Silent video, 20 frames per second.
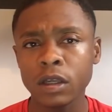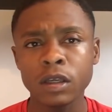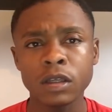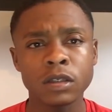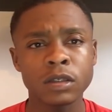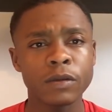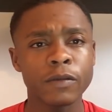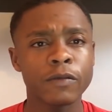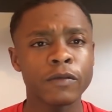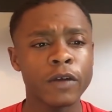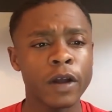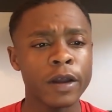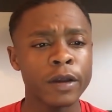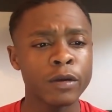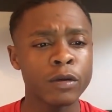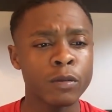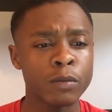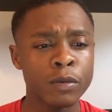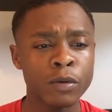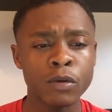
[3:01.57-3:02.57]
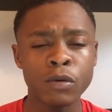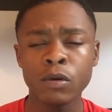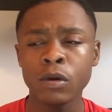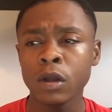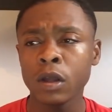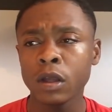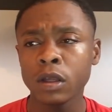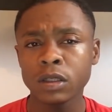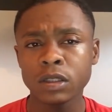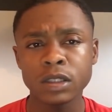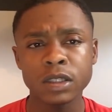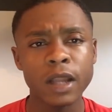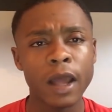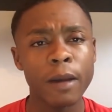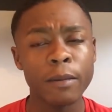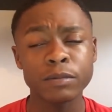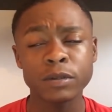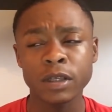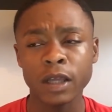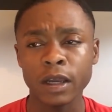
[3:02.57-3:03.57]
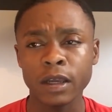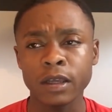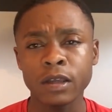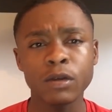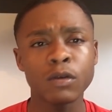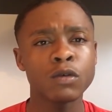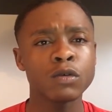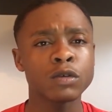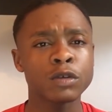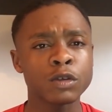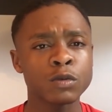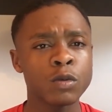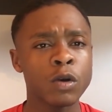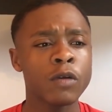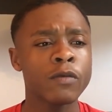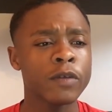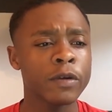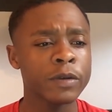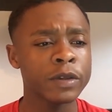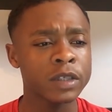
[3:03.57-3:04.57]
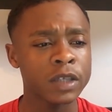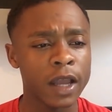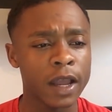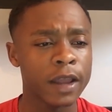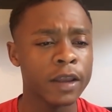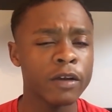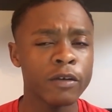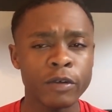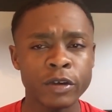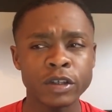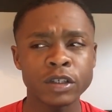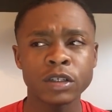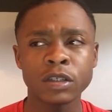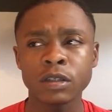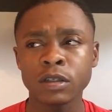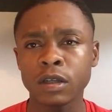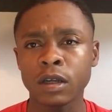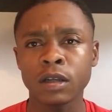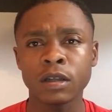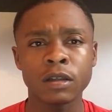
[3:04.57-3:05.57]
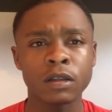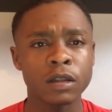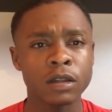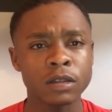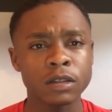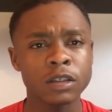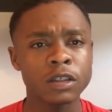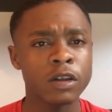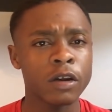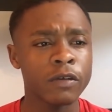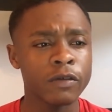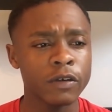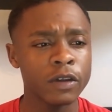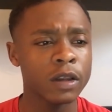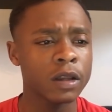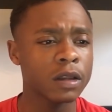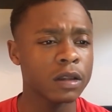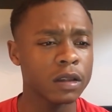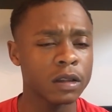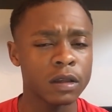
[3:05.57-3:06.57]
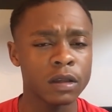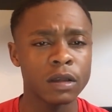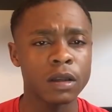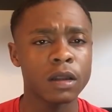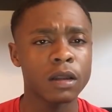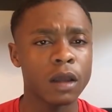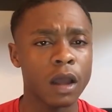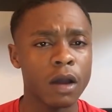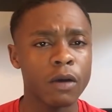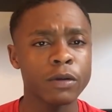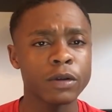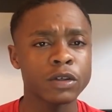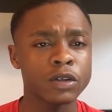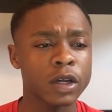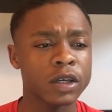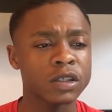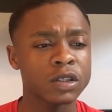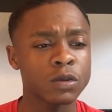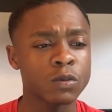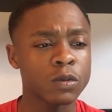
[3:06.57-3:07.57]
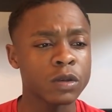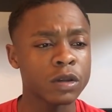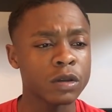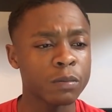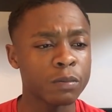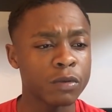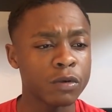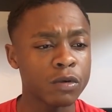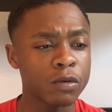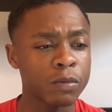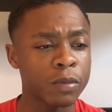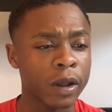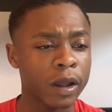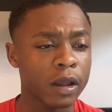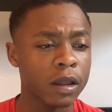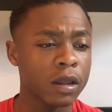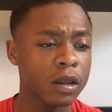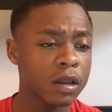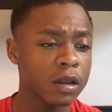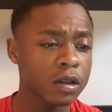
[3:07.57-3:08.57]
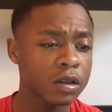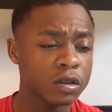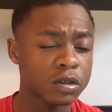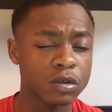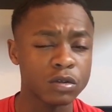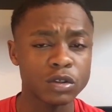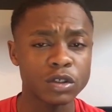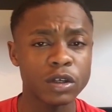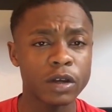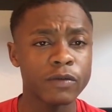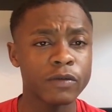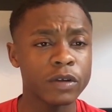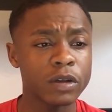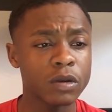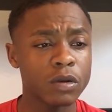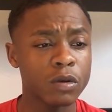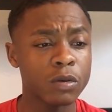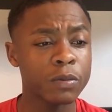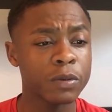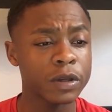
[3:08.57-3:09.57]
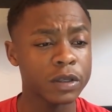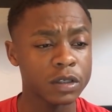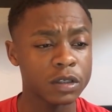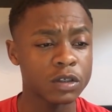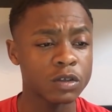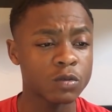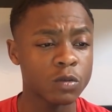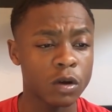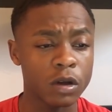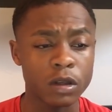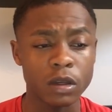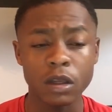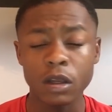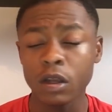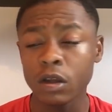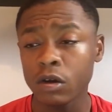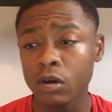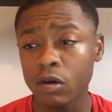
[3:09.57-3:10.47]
Decent final ball. Snapped at heels as well. Very tigerish and stuff in how he tries to win the ball back. So Xavi Lopez is one.